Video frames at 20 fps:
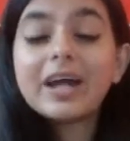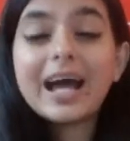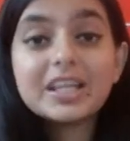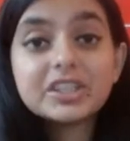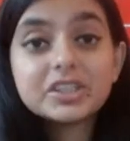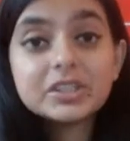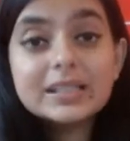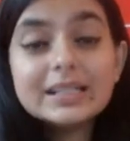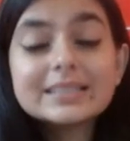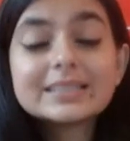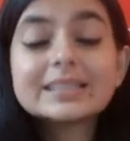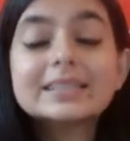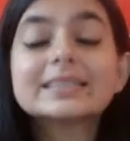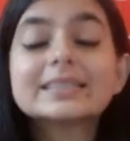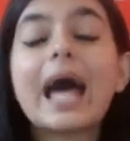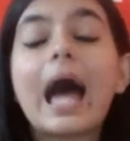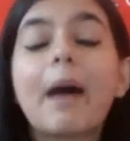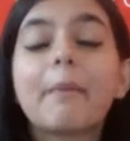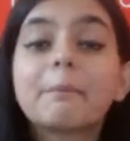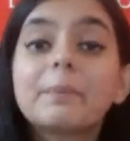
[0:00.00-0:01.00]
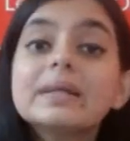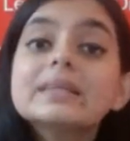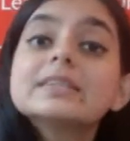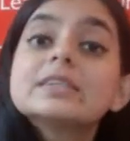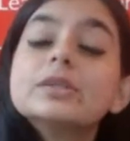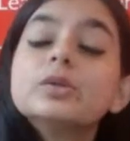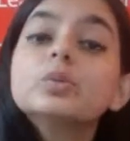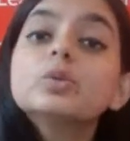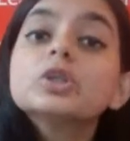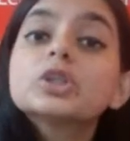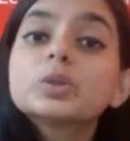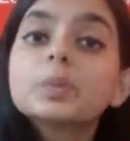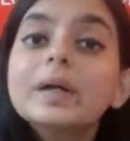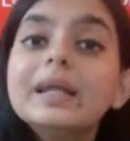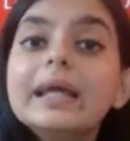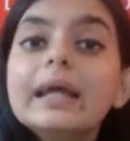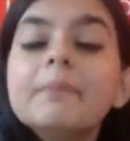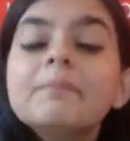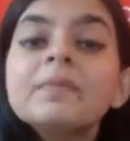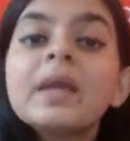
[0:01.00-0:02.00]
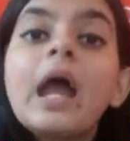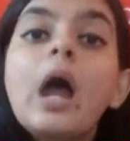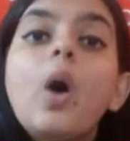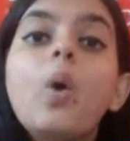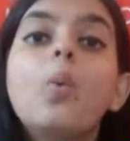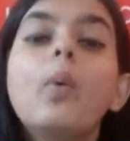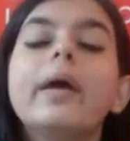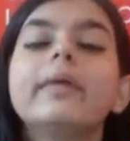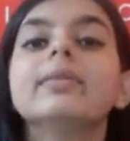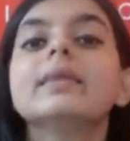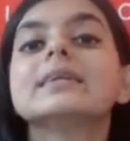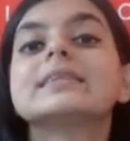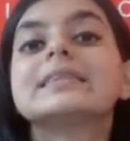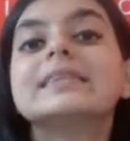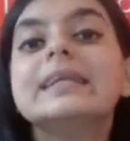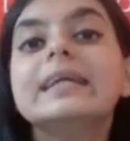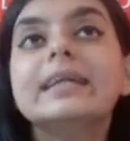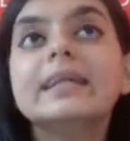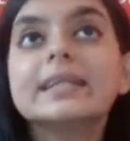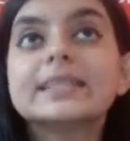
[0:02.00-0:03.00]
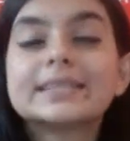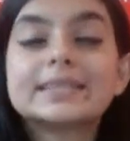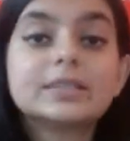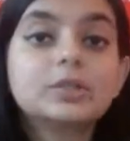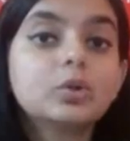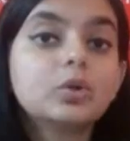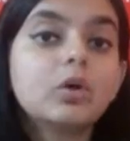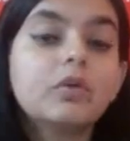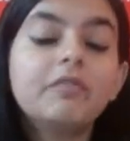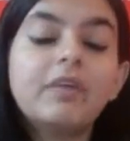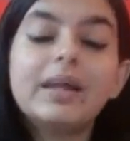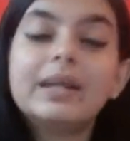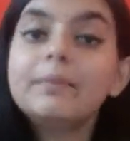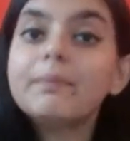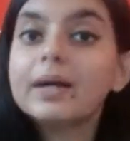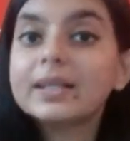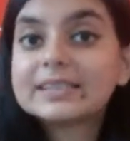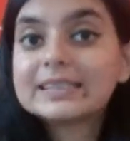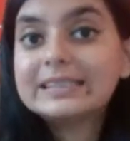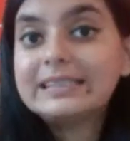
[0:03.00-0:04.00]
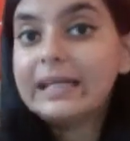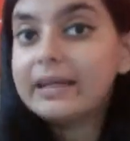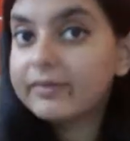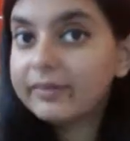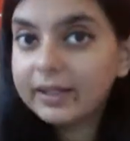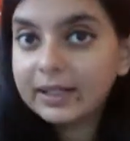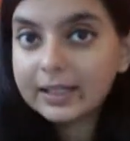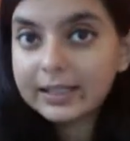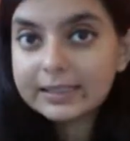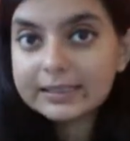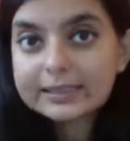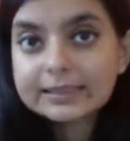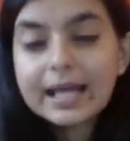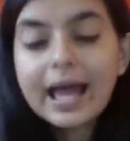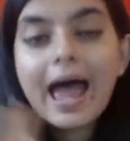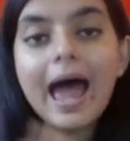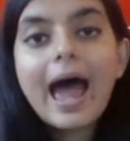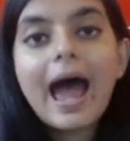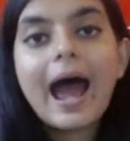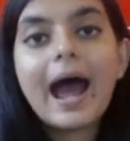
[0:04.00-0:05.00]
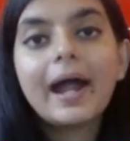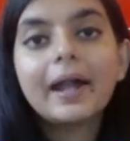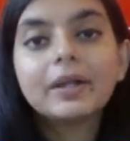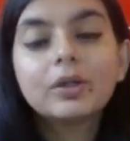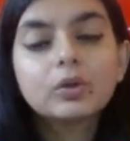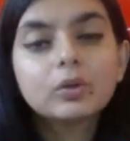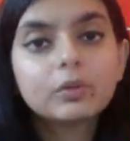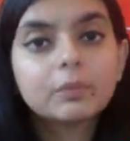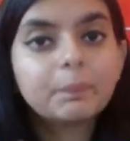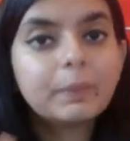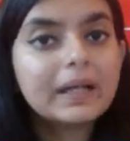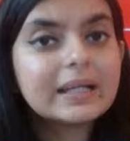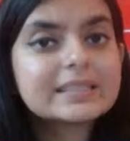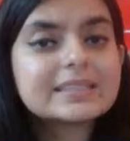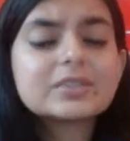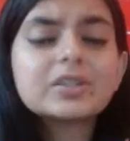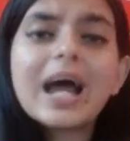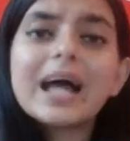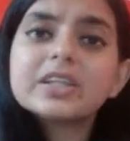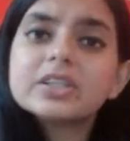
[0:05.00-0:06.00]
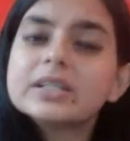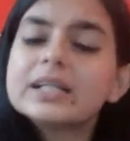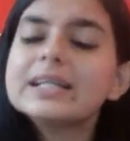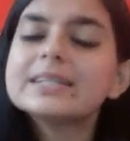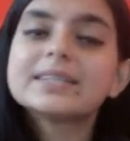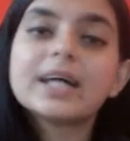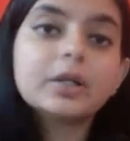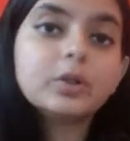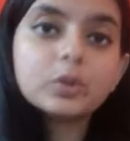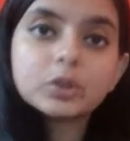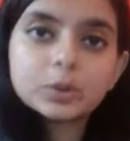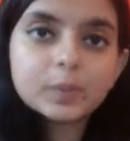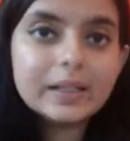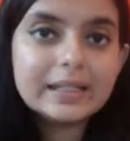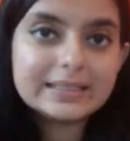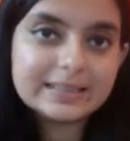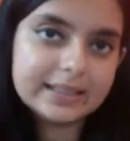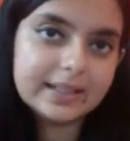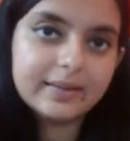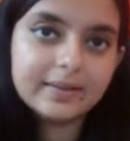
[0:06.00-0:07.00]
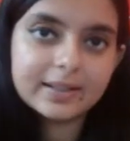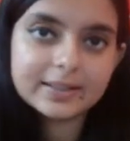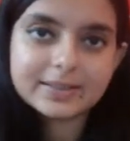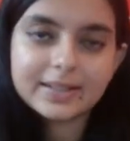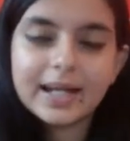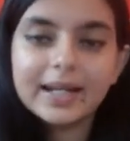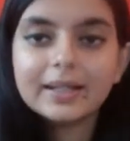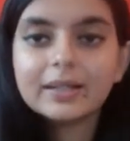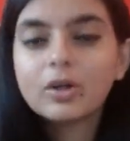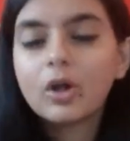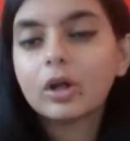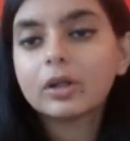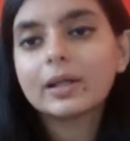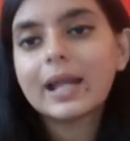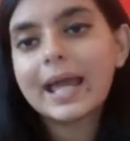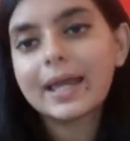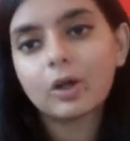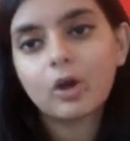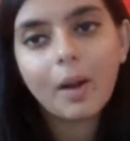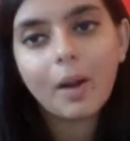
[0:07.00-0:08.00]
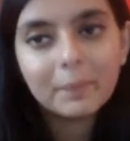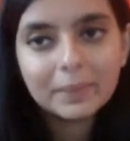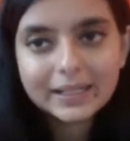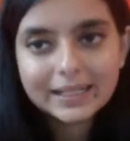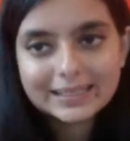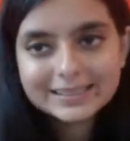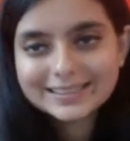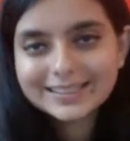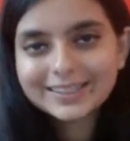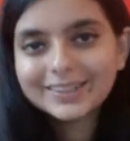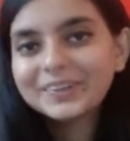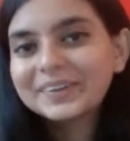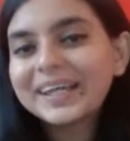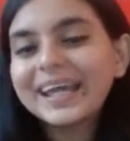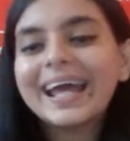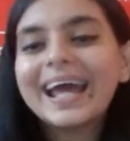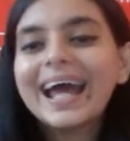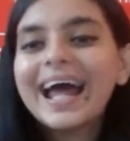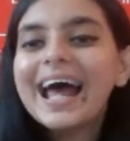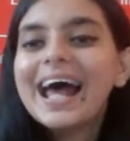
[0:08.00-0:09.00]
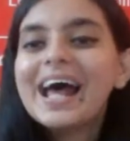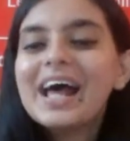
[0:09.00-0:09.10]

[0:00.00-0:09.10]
tragedies, this happens usually when the scene is, you know, very much serious, and because tragedies are usually serious, right, not like comedies, okay?